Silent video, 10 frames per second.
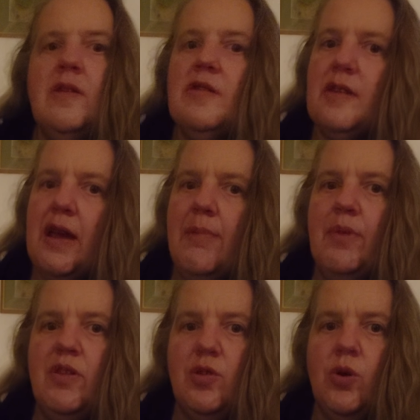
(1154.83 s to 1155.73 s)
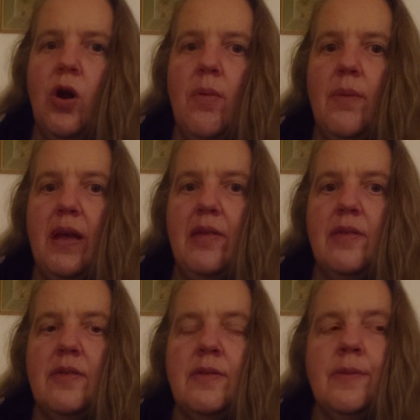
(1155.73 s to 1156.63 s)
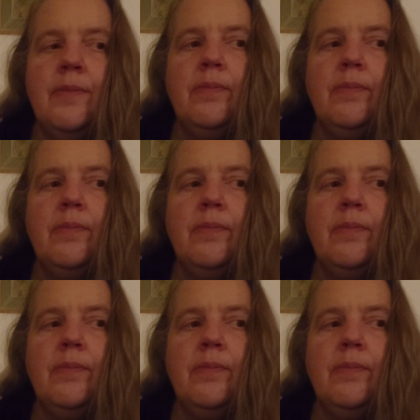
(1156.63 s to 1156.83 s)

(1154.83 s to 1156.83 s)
statements or comments,